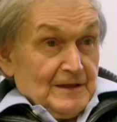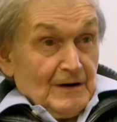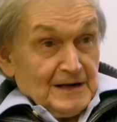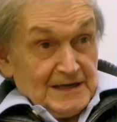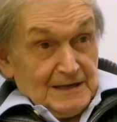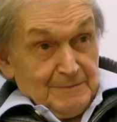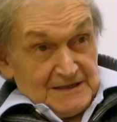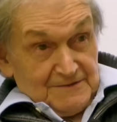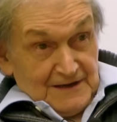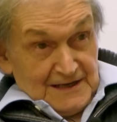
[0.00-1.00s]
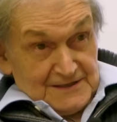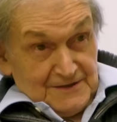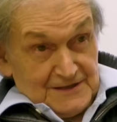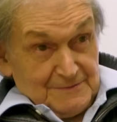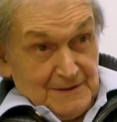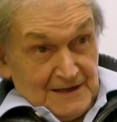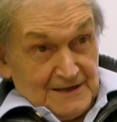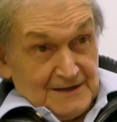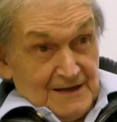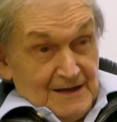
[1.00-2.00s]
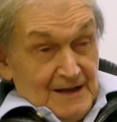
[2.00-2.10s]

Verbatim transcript: There aren't any butterflies on this planet.